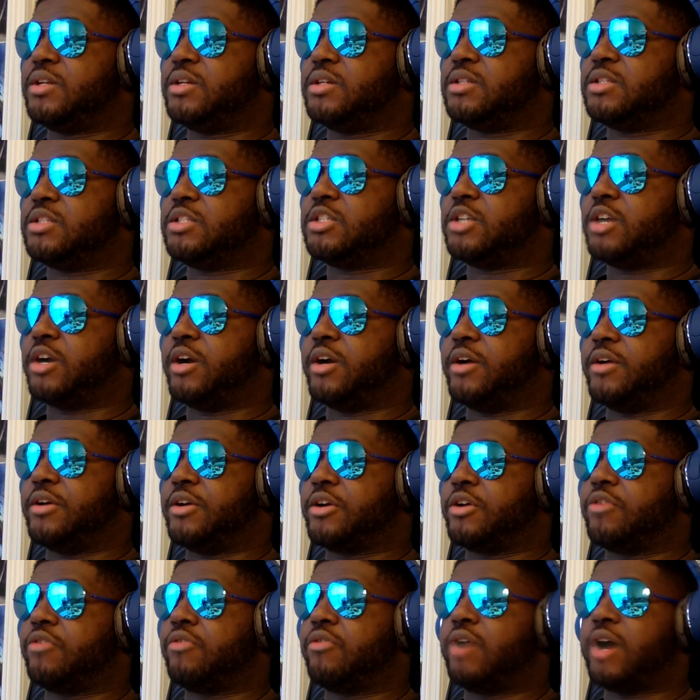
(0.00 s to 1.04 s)
started to
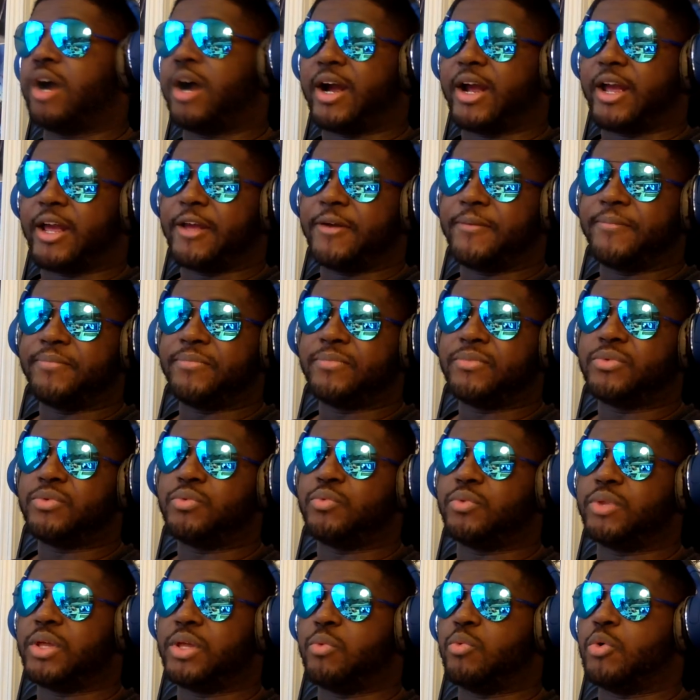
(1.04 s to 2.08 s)
cry
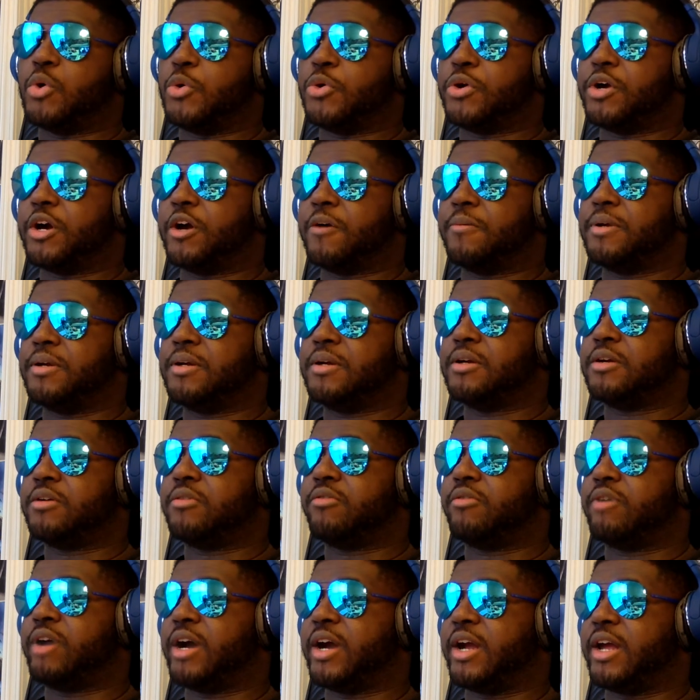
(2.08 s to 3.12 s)
when they woke up,
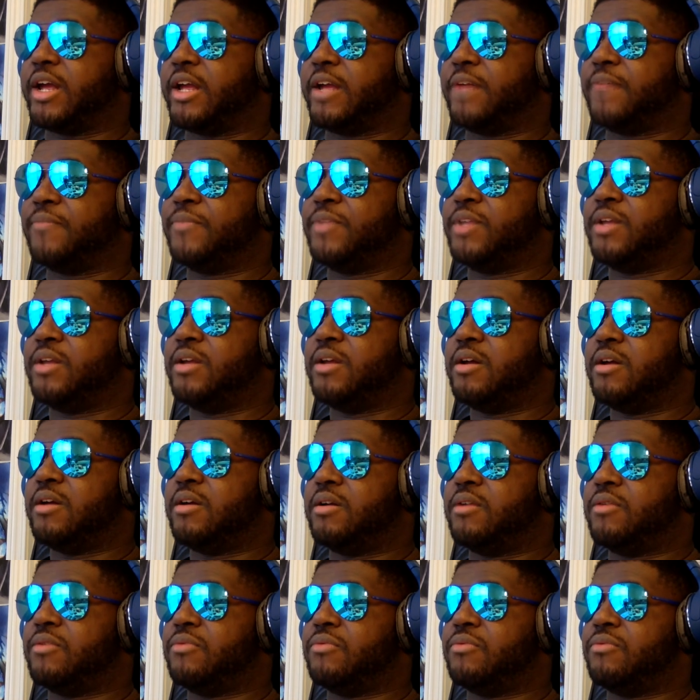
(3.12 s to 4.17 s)
crying
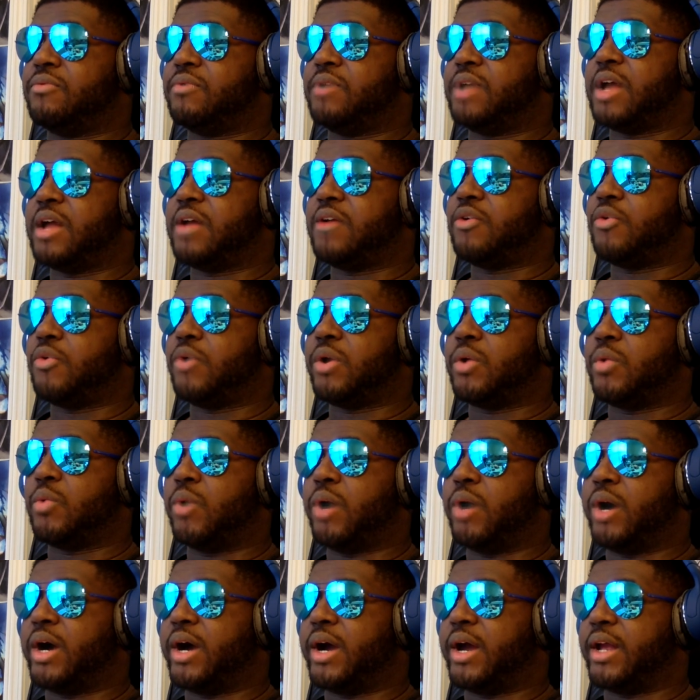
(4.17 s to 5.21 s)
not knowing
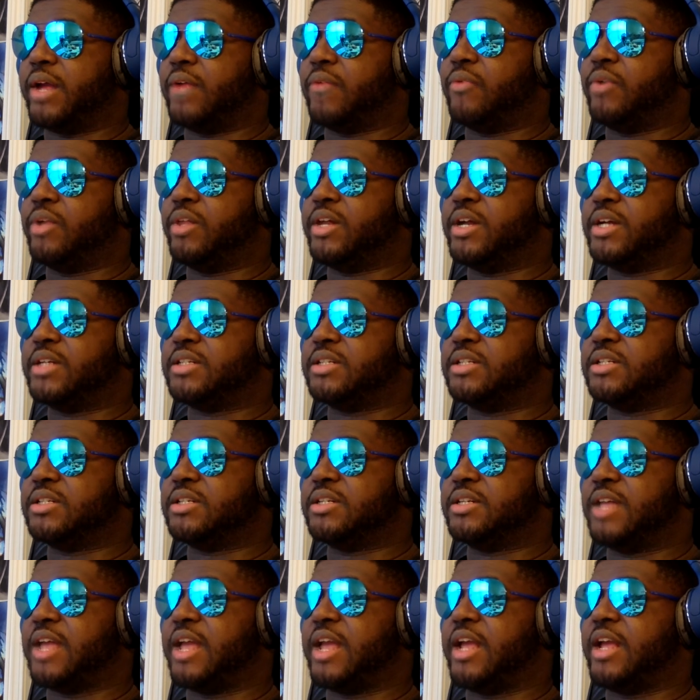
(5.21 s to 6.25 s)
why and realizing the
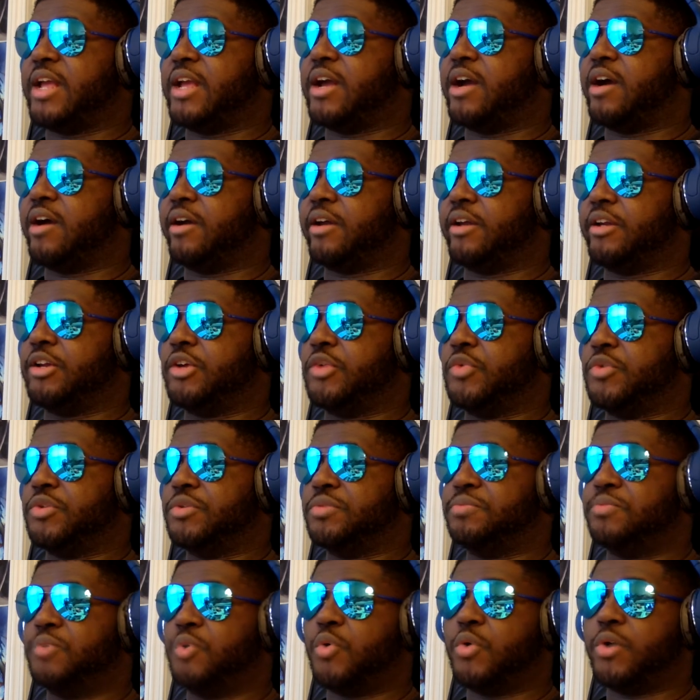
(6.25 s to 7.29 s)
day Akito was
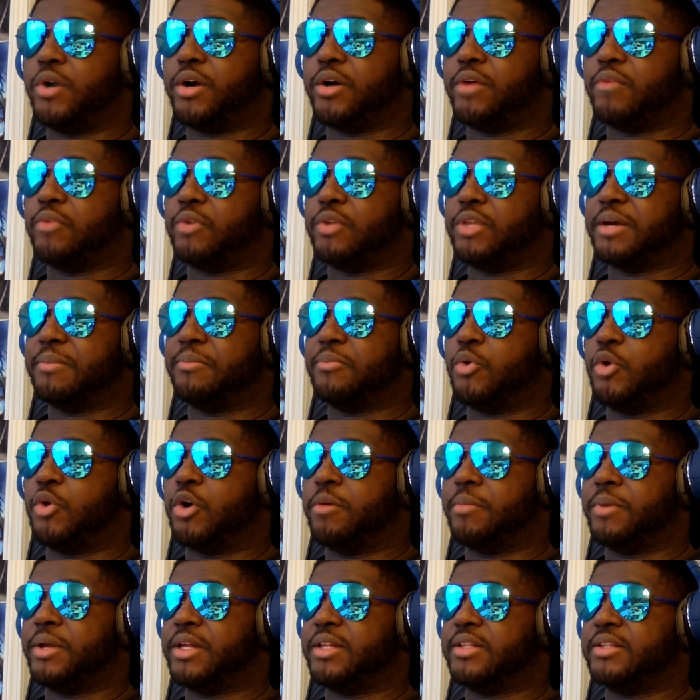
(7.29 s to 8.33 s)
born. Well, not
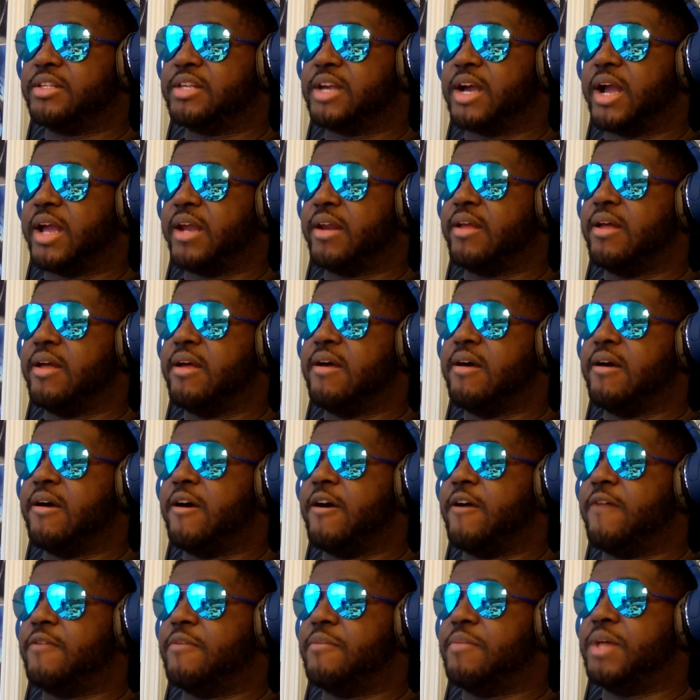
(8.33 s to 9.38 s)
born, but inside
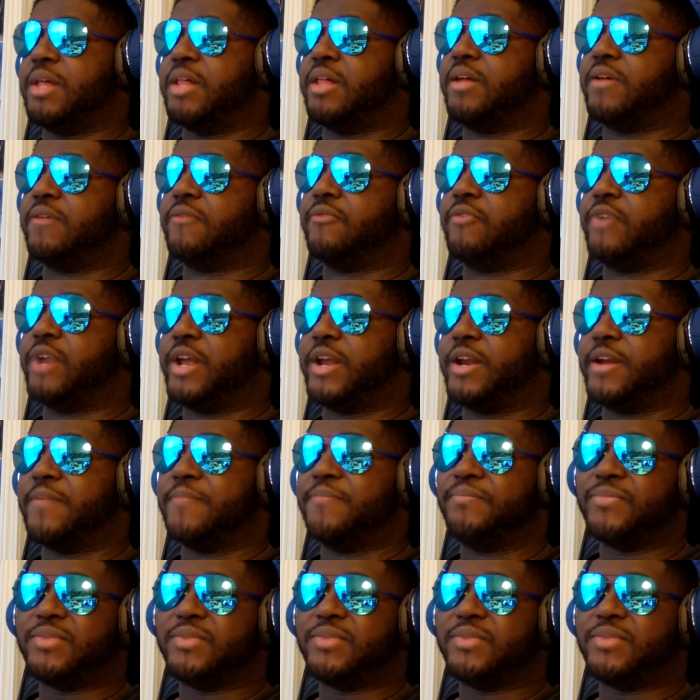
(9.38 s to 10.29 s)
of the belly of Ren.